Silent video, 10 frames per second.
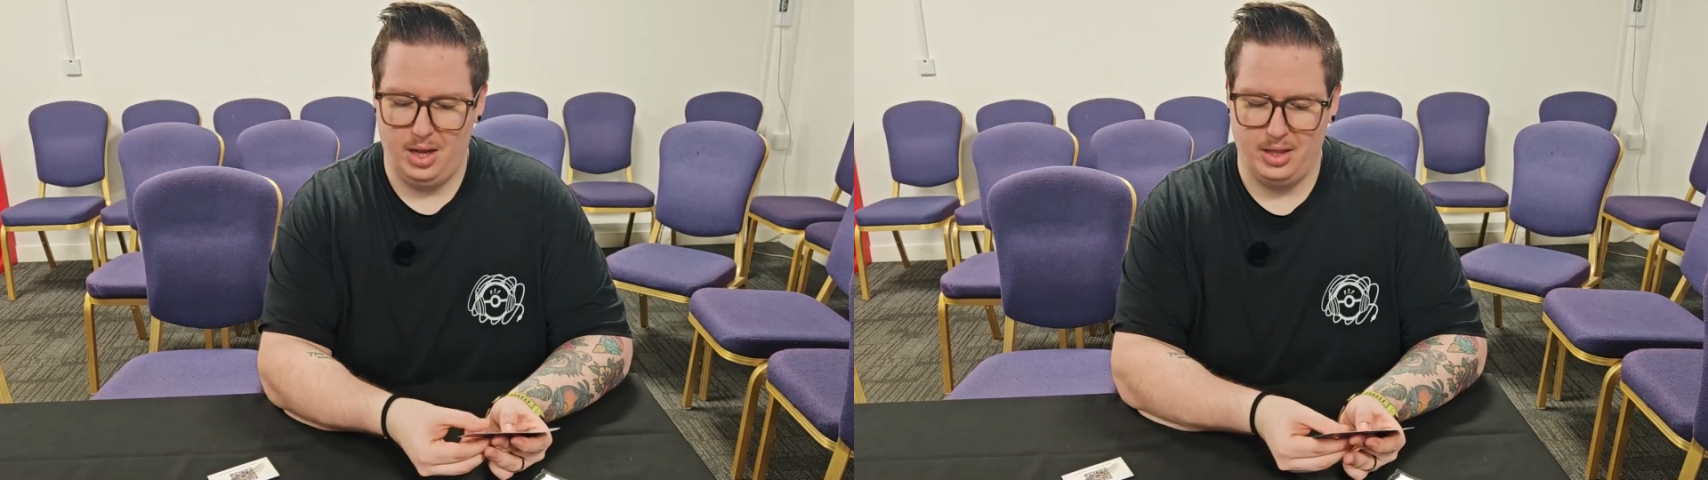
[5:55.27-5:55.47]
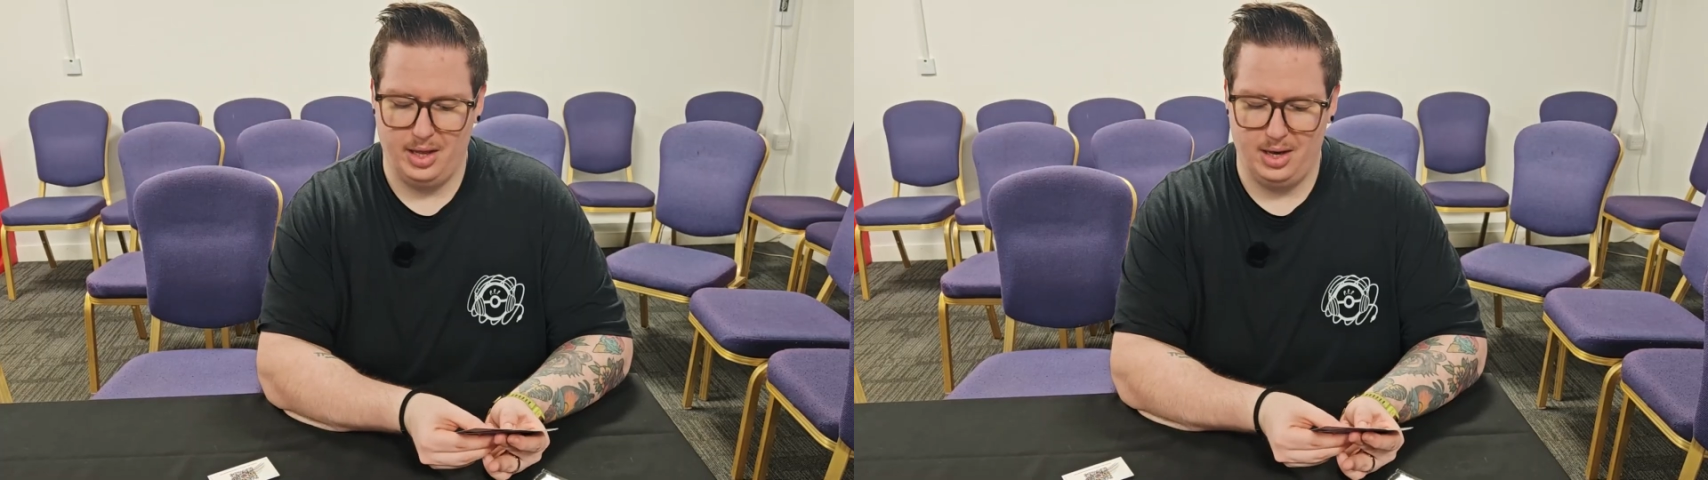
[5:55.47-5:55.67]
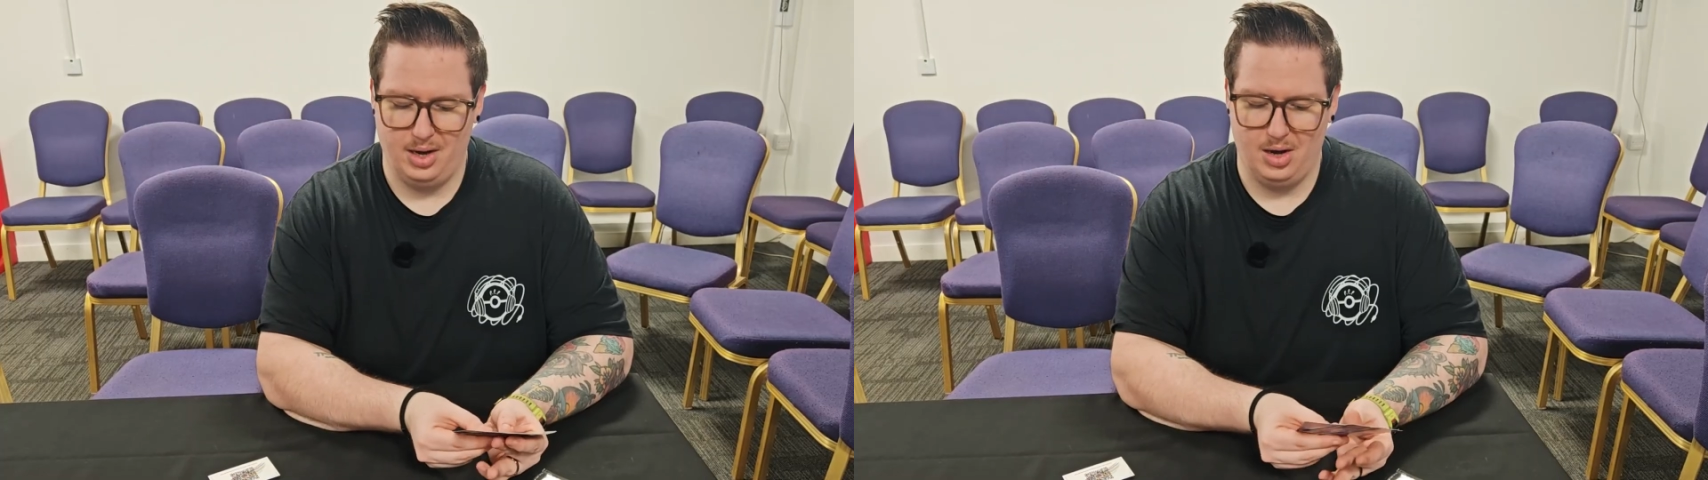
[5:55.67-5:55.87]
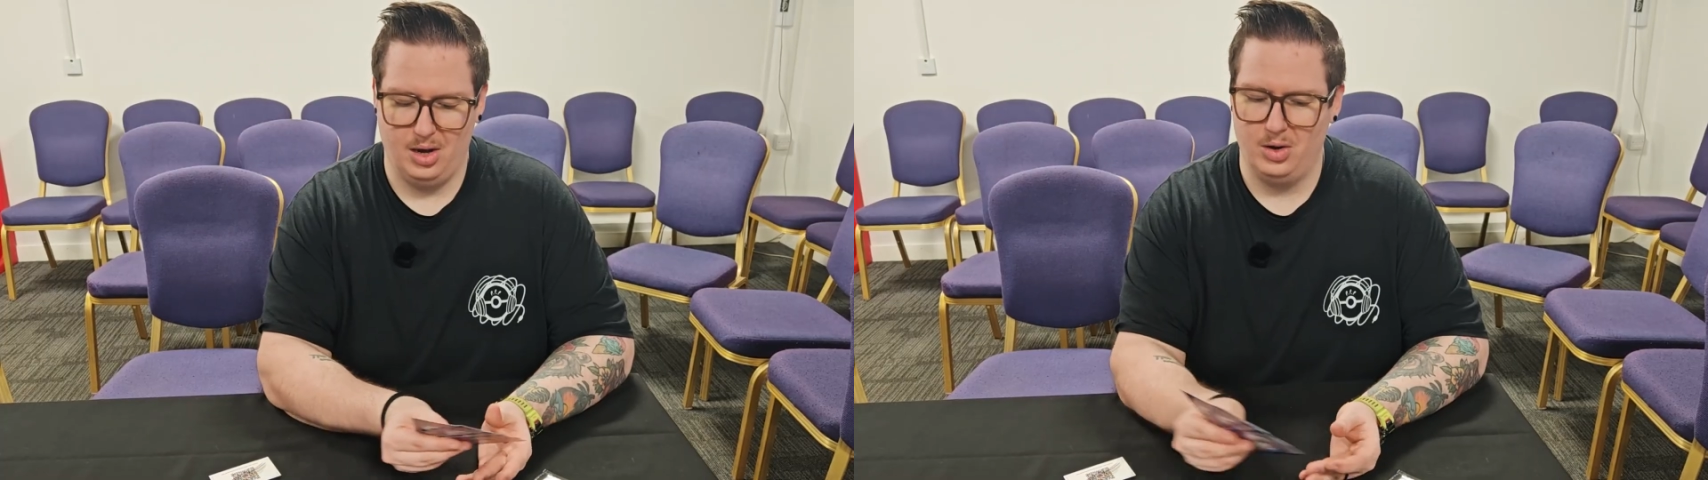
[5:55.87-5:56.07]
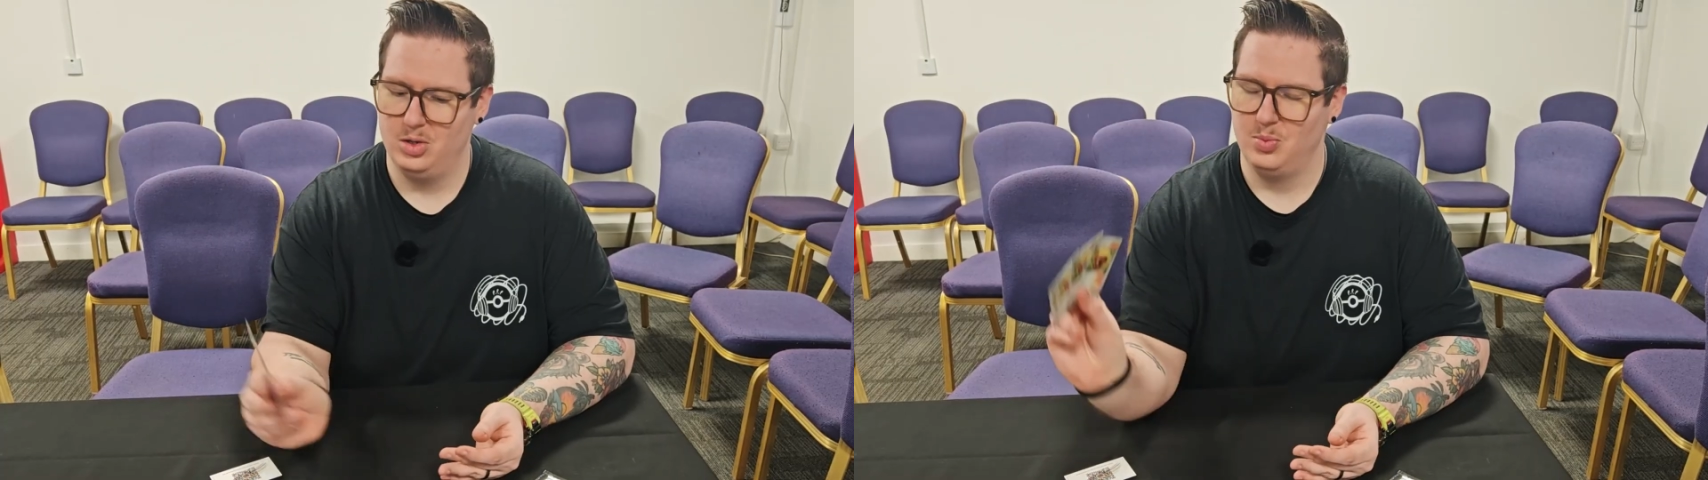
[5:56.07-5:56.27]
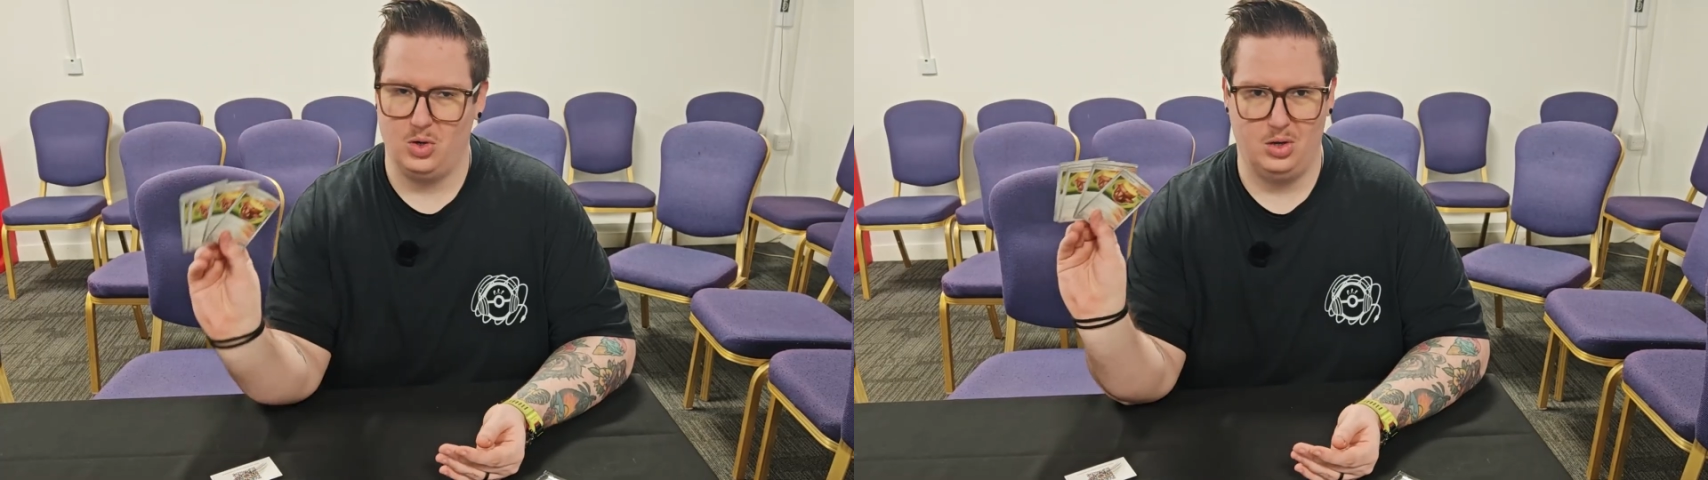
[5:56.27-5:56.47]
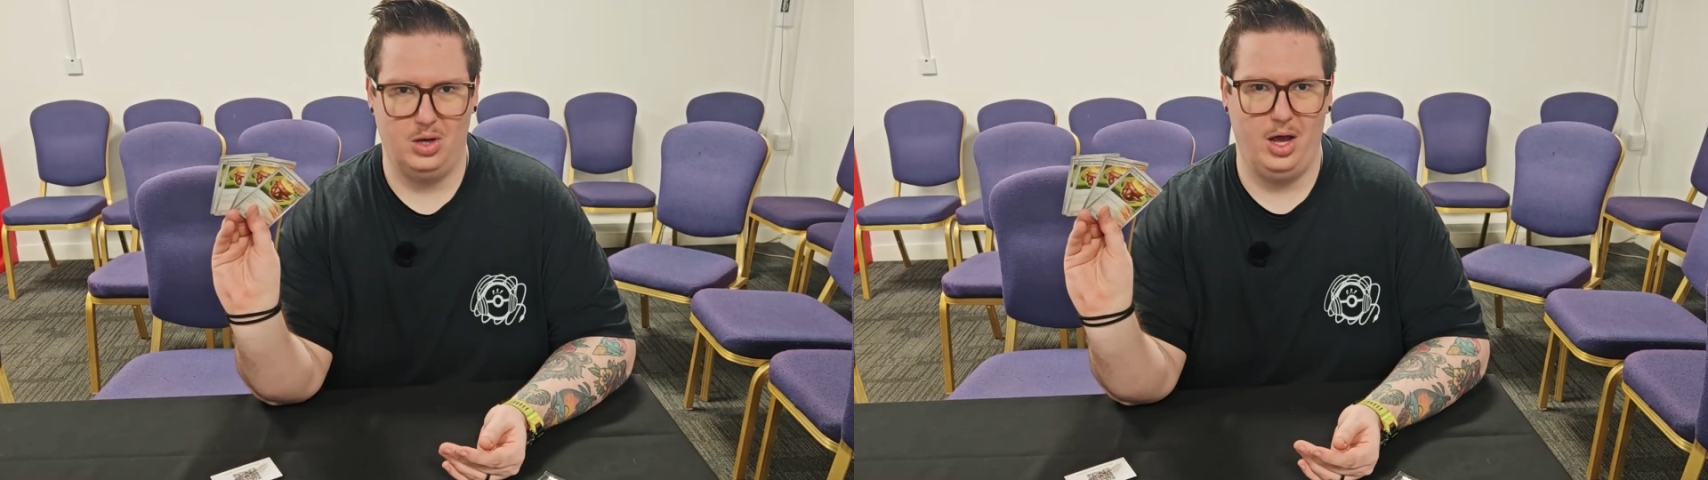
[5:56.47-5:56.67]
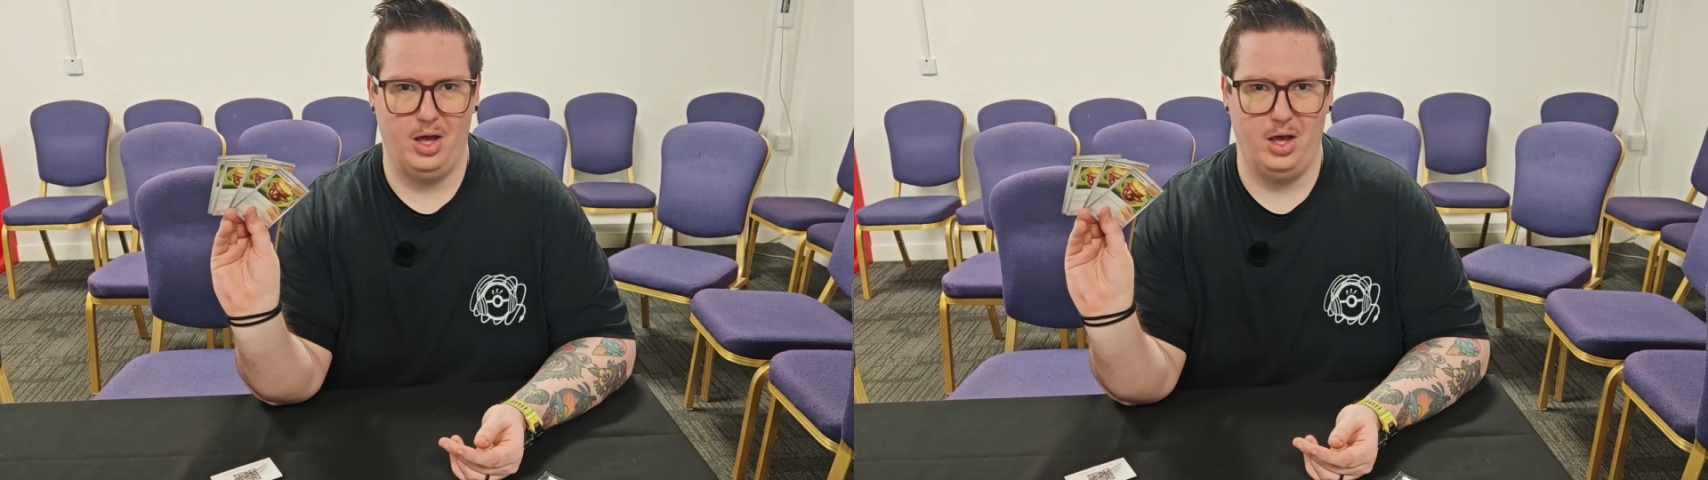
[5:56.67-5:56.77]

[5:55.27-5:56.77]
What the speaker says: and then loads more